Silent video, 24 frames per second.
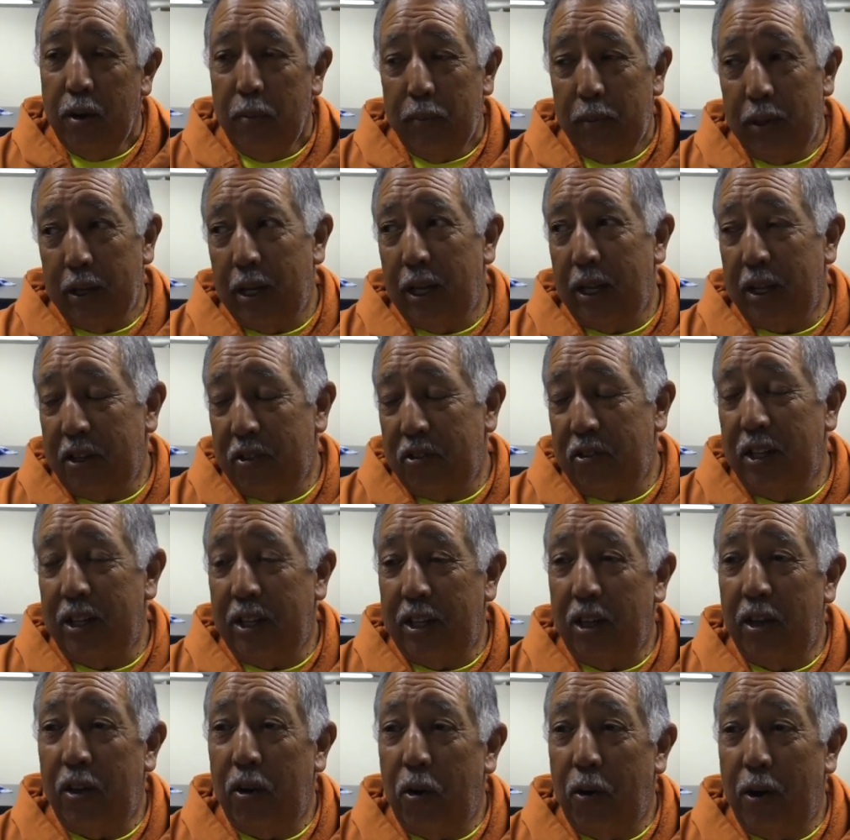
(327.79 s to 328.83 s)
But like I said,
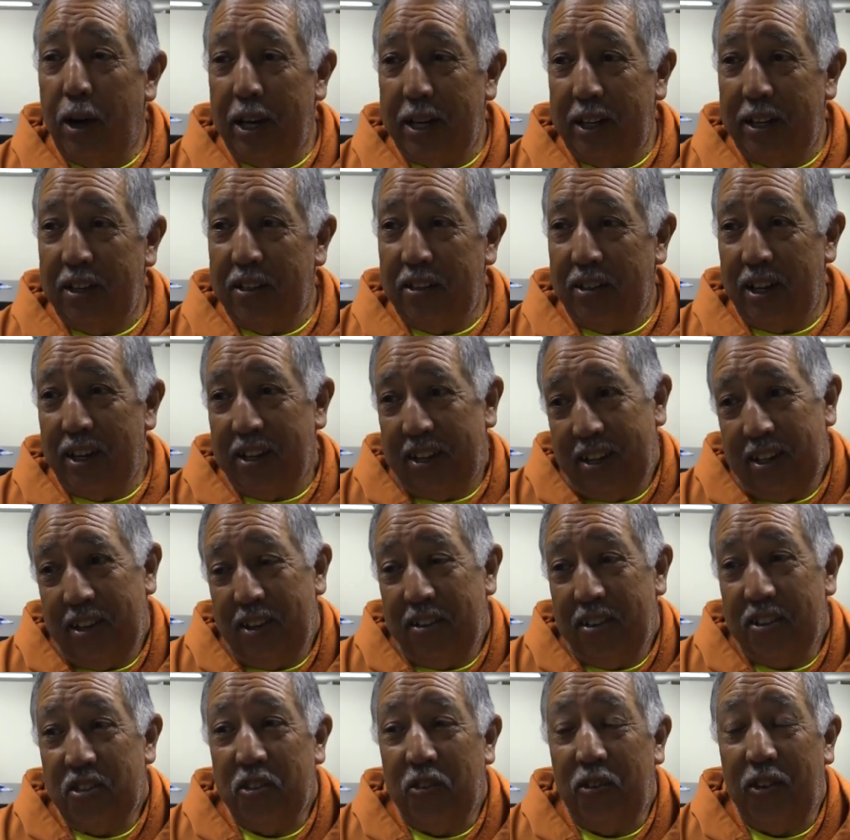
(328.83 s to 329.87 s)
the whole idea is like,
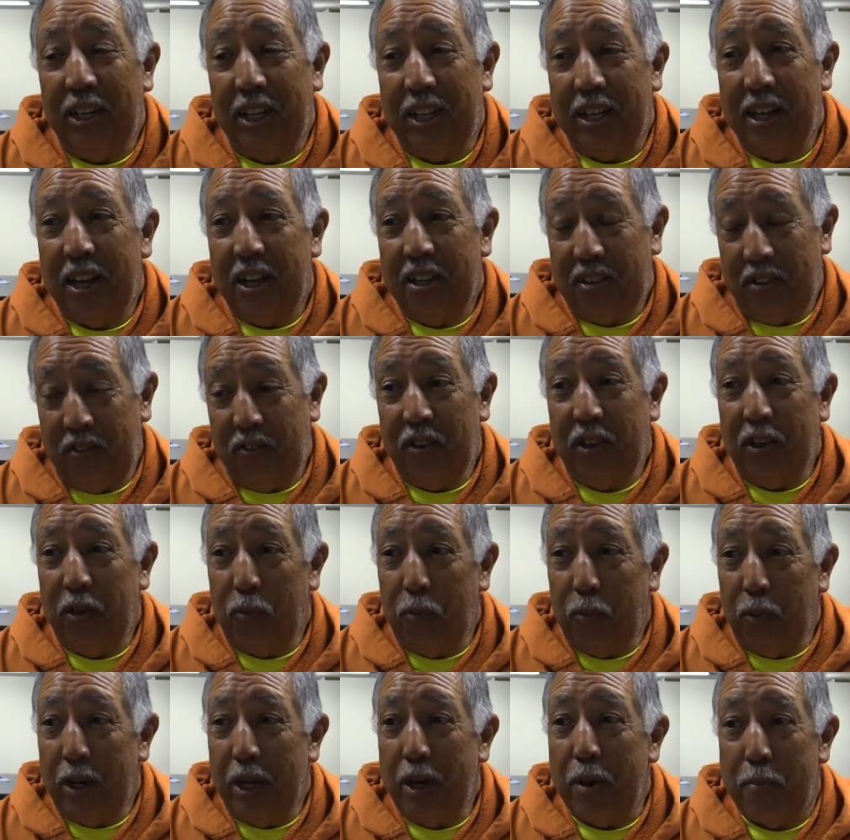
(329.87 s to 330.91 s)
it's really nice if you
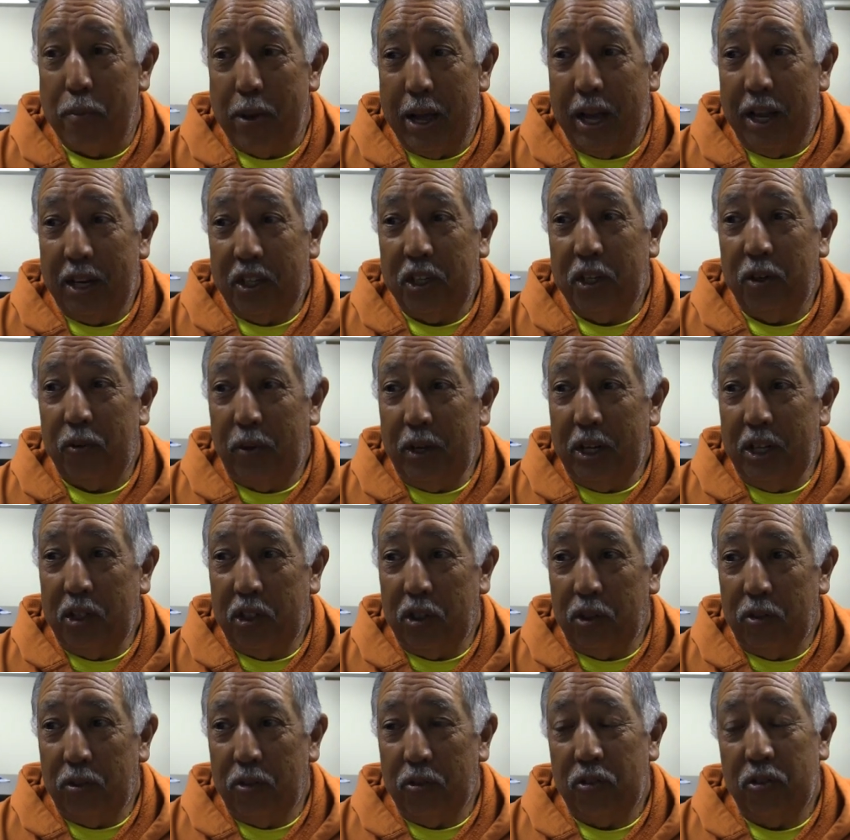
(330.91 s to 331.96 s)
can win a match at
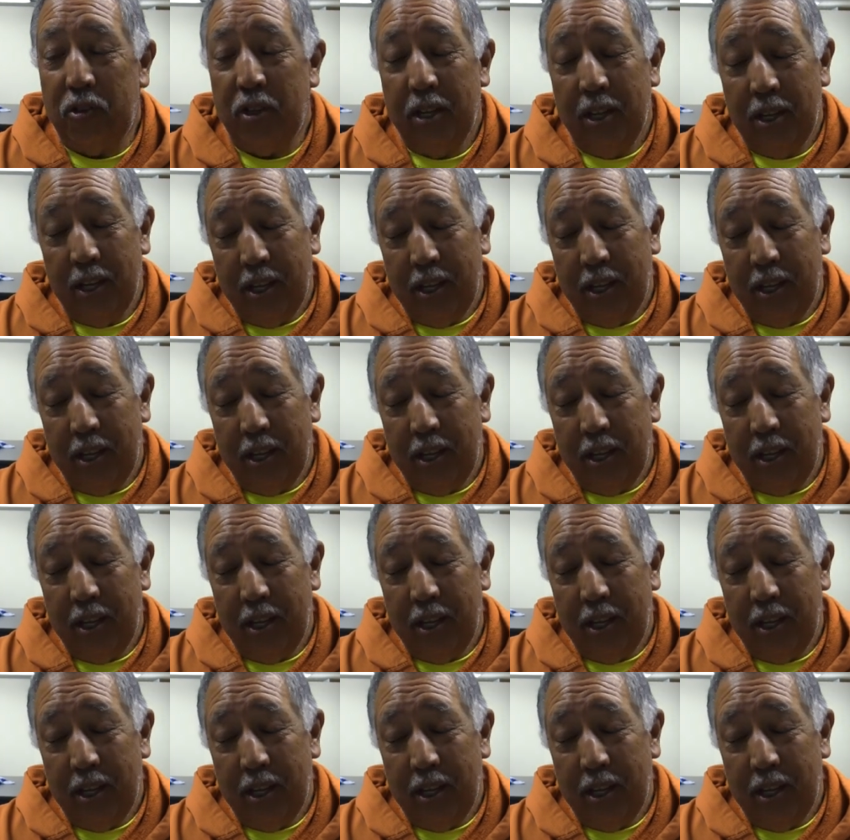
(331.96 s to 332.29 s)
regionals.